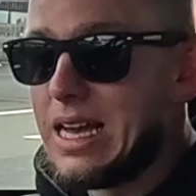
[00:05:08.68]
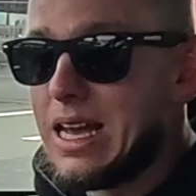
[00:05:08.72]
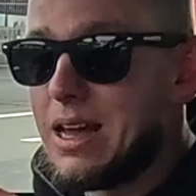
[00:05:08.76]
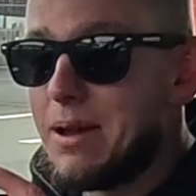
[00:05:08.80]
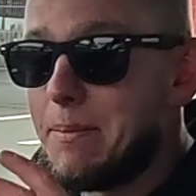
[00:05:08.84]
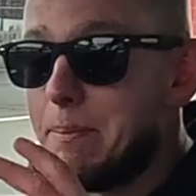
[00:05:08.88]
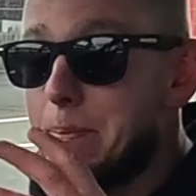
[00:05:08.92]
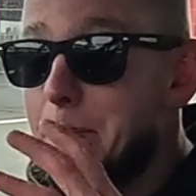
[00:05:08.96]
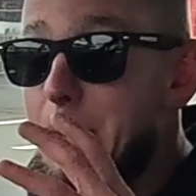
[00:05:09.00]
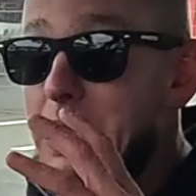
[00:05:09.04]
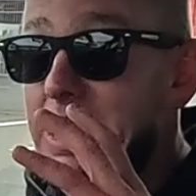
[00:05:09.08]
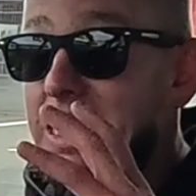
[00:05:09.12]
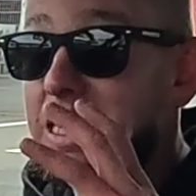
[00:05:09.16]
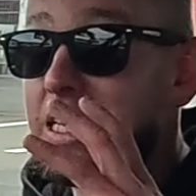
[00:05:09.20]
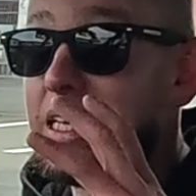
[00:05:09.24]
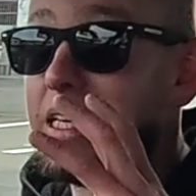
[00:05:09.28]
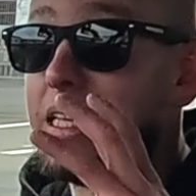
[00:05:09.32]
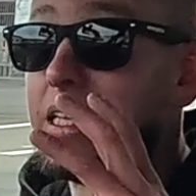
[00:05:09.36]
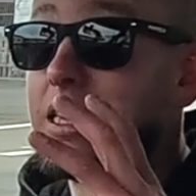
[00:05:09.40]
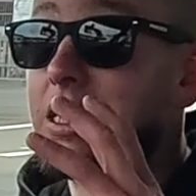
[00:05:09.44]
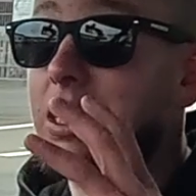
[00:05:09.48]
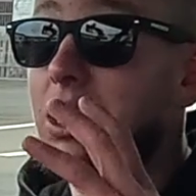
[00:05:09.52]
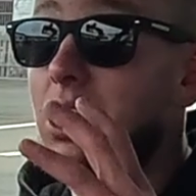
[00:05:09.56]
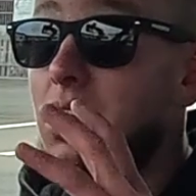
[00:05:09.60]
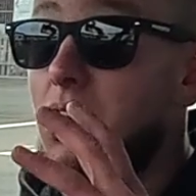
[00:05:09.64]
but
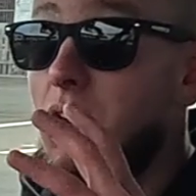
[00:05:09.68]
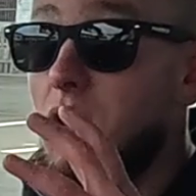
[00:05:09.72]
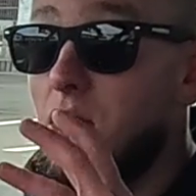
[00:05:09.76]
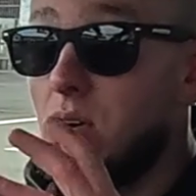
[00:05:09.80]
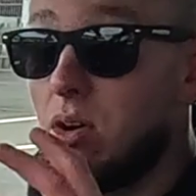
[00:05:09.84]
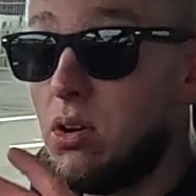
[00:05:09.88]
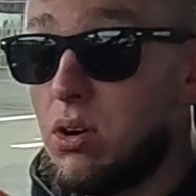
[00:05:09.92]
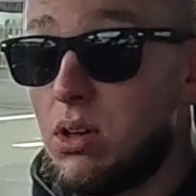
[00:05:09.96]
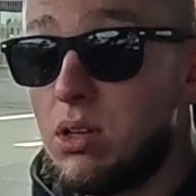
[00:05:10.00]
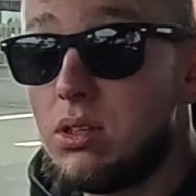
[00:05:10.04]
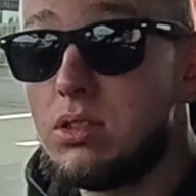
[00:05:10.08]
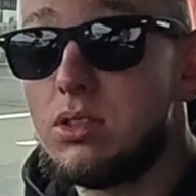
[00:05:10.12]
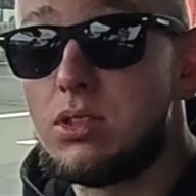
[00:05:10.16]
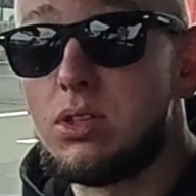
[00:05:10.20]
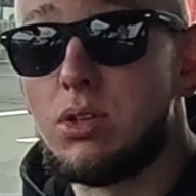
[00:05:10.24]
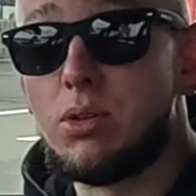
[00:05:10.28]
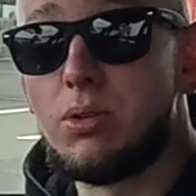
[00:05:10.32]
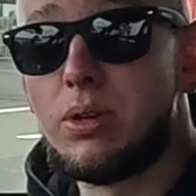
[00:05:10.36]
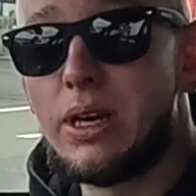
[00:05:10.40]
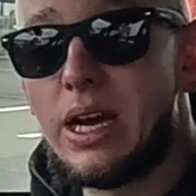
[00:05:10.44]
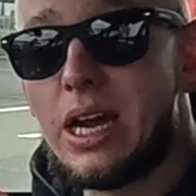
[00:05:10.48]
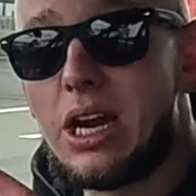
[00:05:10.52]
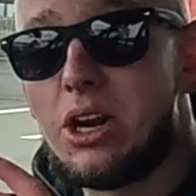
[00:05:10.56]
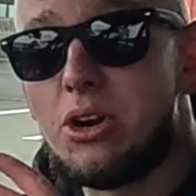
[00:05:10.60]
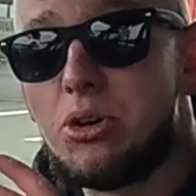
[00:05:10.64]
it also
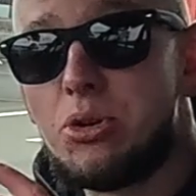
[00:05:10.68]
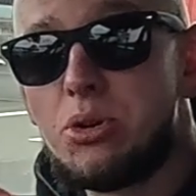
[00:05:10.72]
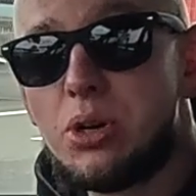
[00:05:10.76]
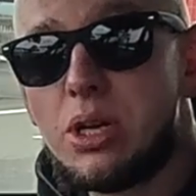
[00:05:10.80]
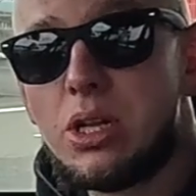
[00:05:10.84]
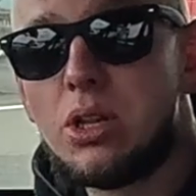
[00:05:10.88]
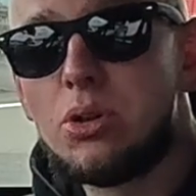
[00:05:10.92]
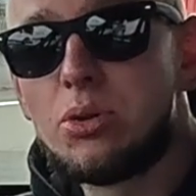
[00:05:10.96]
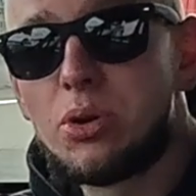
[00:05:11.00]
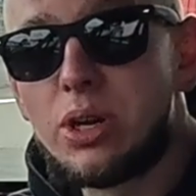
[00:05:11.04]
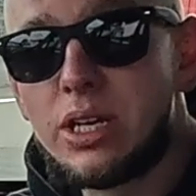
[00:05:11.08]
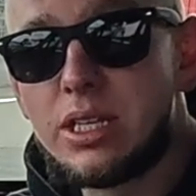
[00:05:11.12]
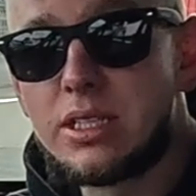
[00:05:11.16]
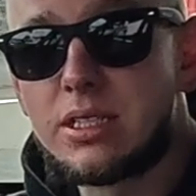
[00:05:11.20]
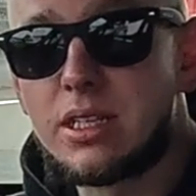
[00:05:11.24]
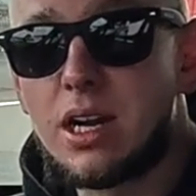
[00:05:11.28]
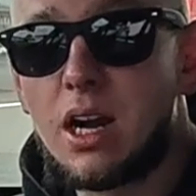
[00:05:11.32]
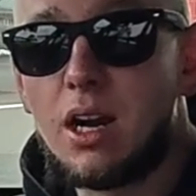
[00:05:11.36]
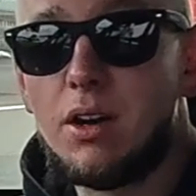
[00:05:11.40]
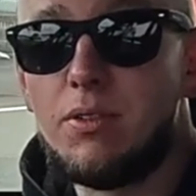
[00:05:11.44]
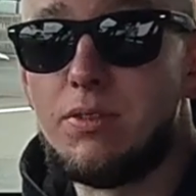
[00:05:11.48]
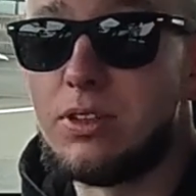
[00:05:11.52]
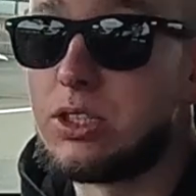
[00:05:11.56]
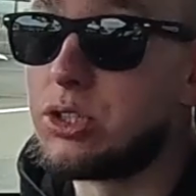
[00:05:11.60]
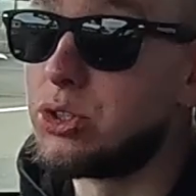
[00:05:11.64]
a real race
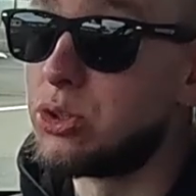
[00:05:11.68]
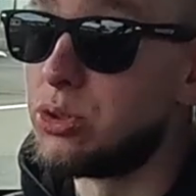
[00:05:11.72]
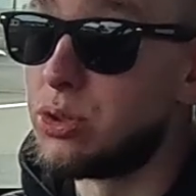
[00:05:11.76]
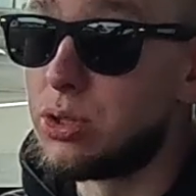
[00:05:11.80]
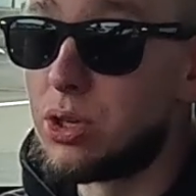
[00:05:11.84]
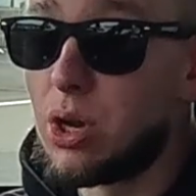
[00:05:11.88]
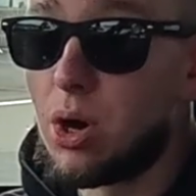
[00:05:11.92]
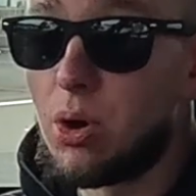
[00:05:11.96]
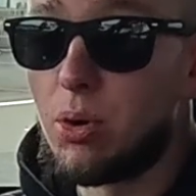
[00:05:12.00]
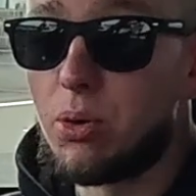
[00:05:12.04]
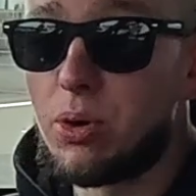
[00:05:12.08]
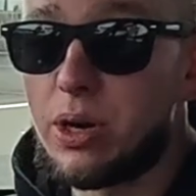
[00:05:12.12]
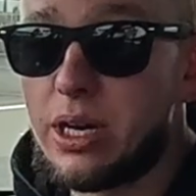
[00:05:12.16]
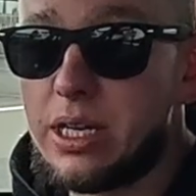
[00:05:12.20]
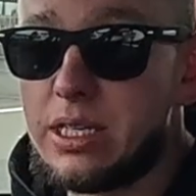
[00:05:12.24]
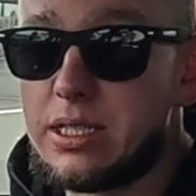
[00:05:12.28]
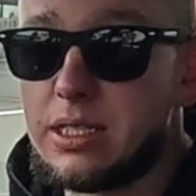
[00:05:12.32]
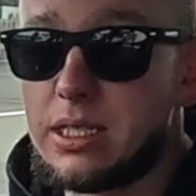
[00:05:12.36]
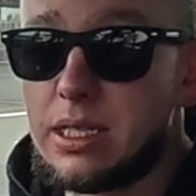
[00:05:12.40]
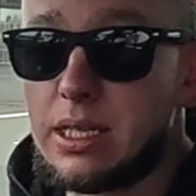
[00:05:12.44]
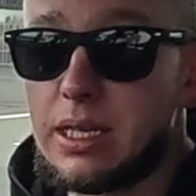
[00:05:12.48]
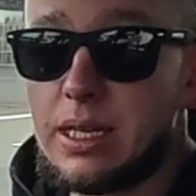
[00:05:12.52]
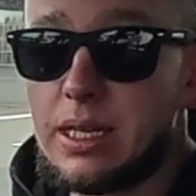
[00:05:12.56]
car which could go racing.